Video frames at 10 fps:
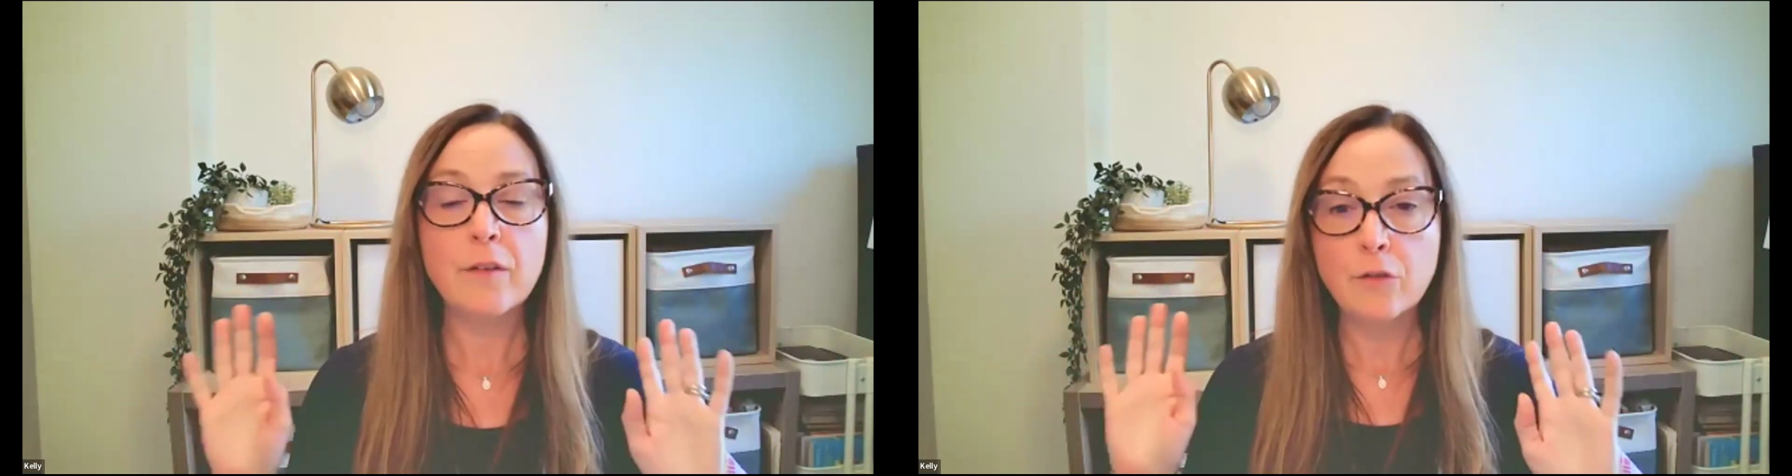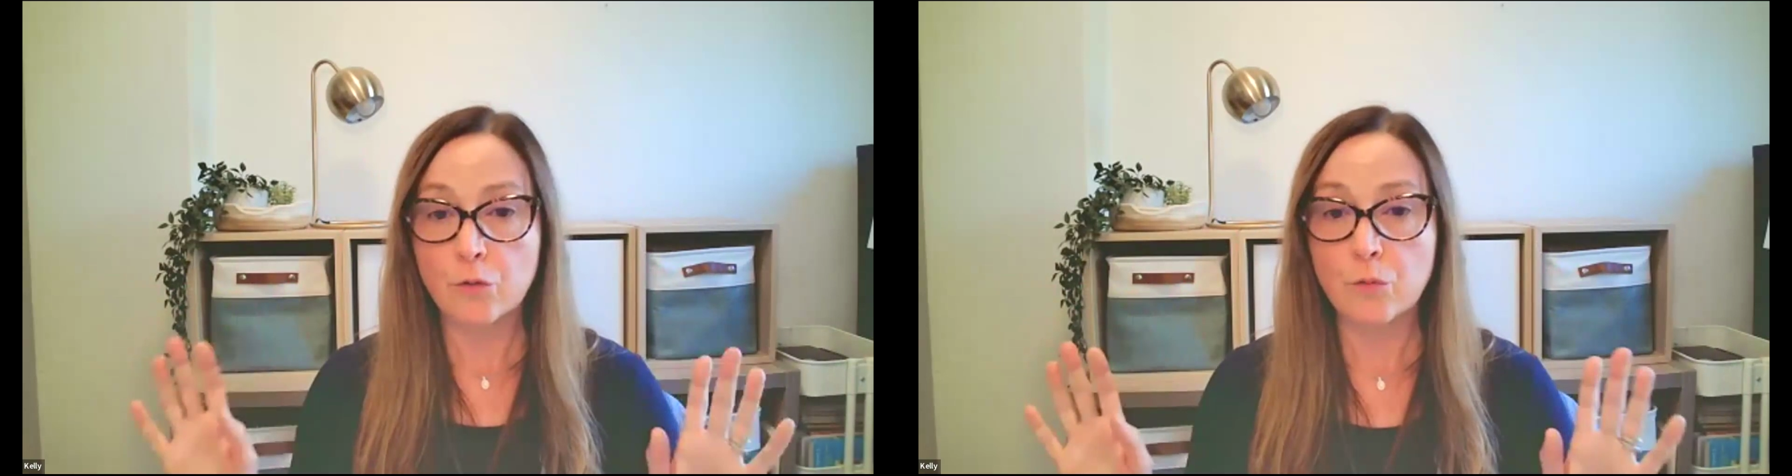
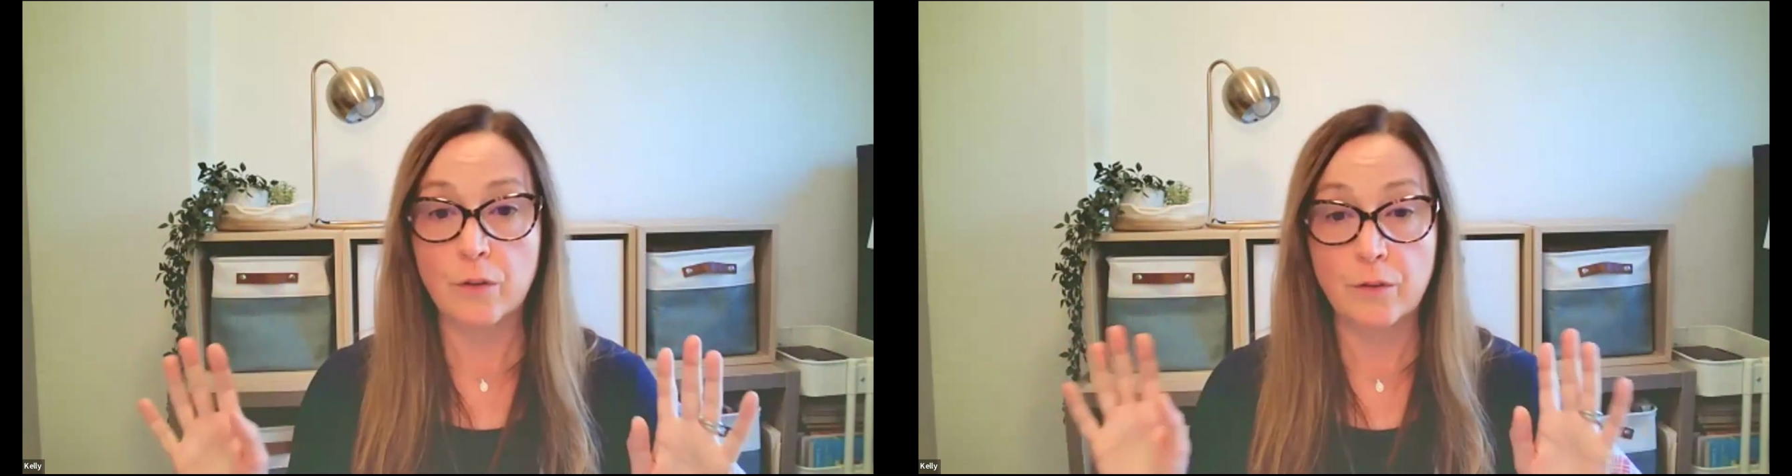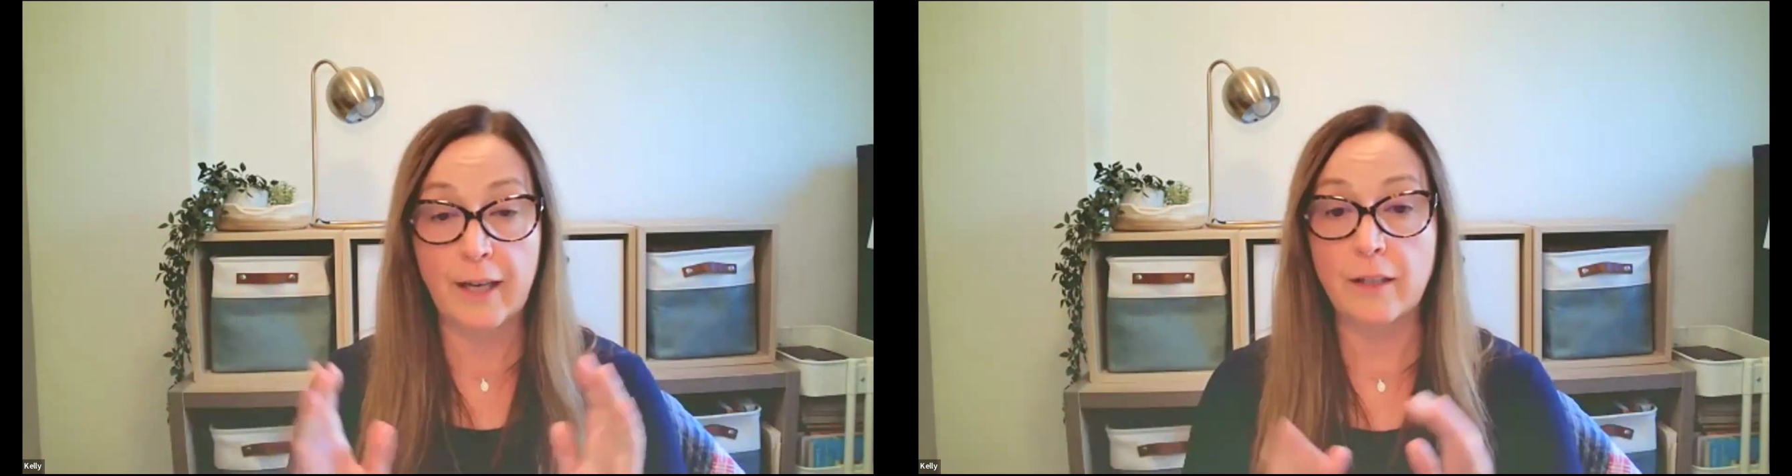the
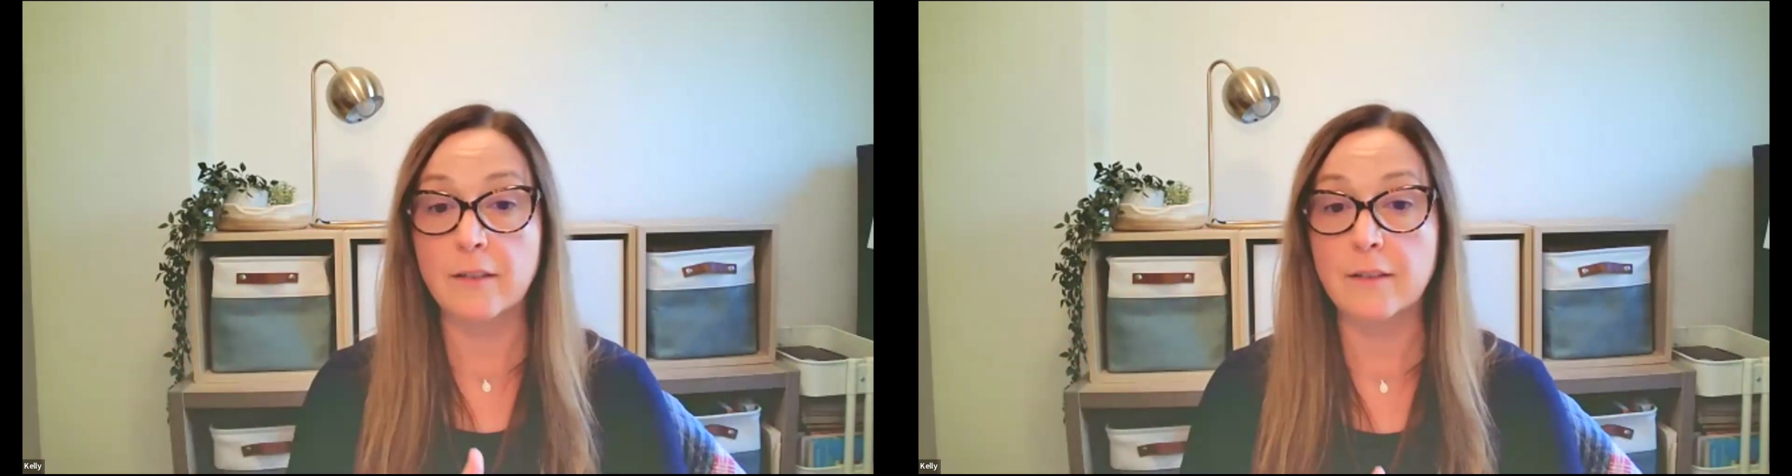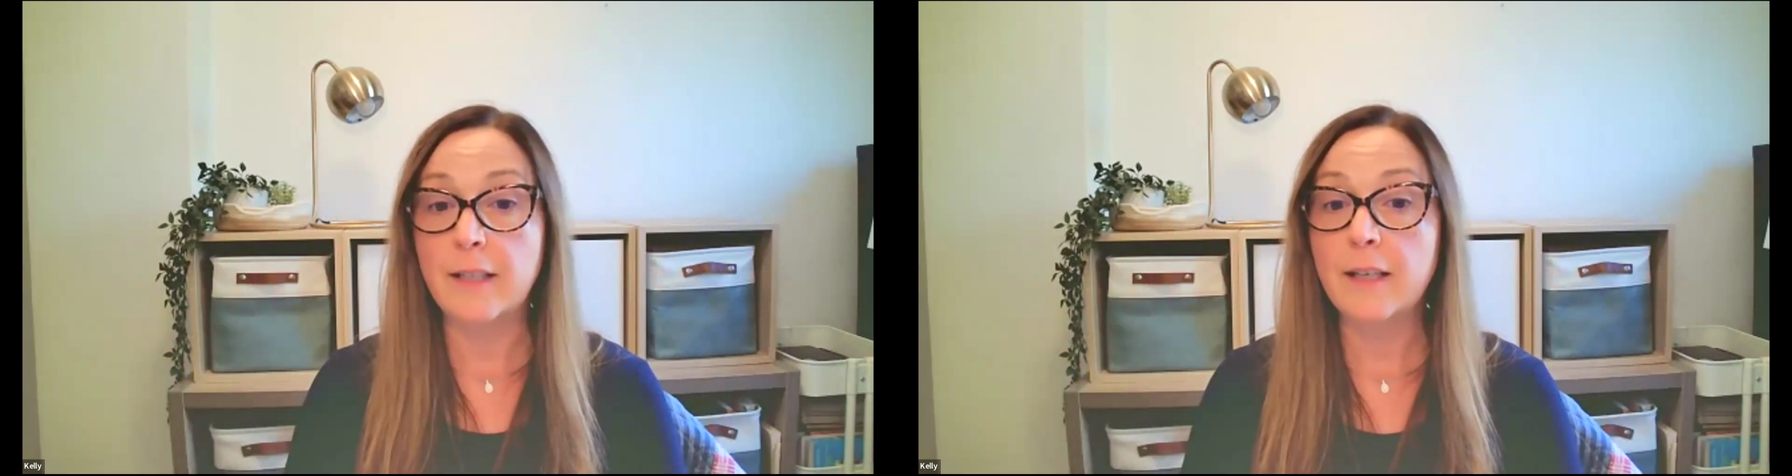tool of
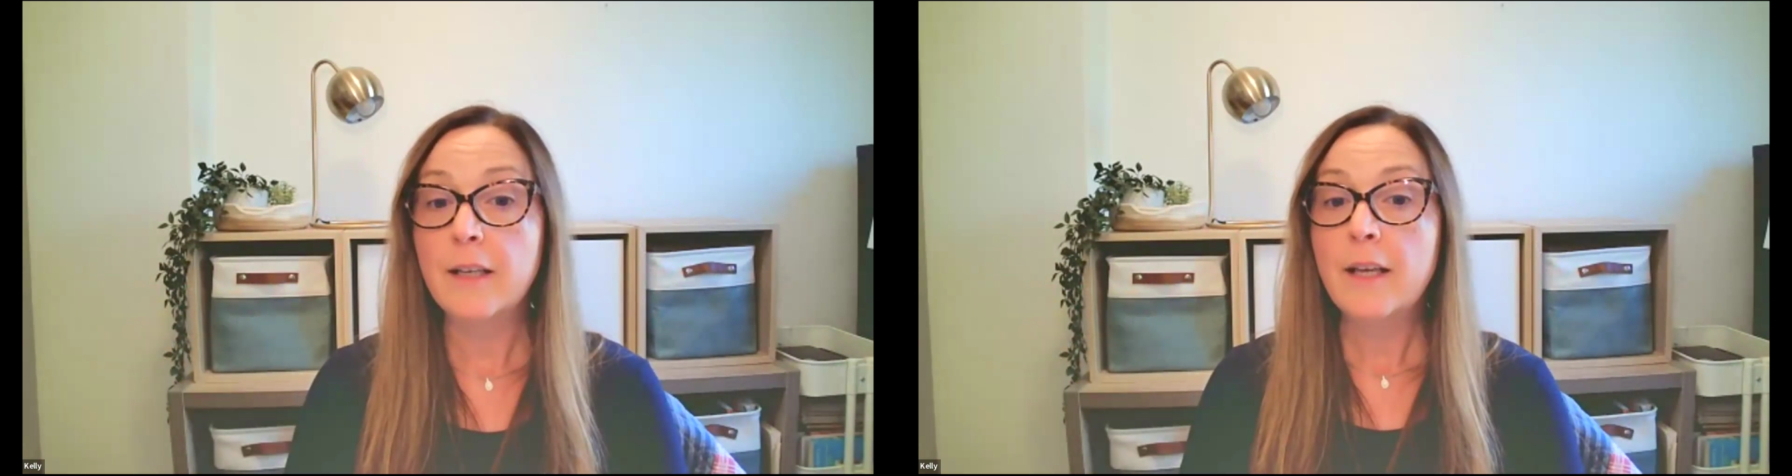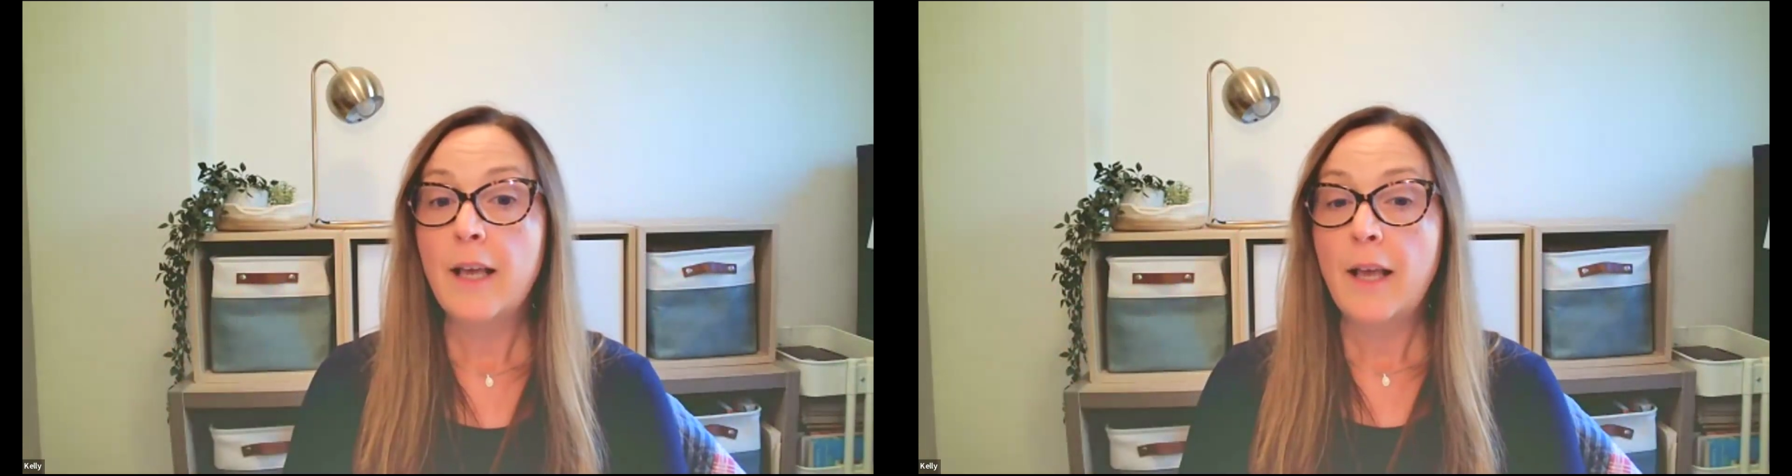
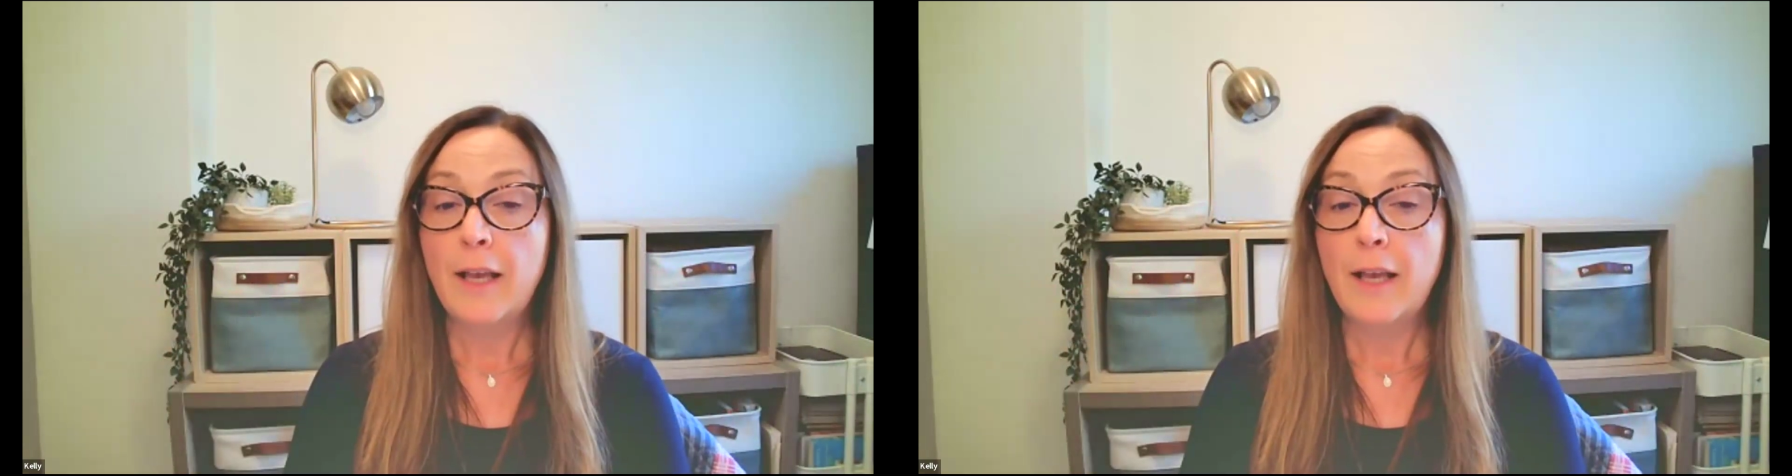Calendly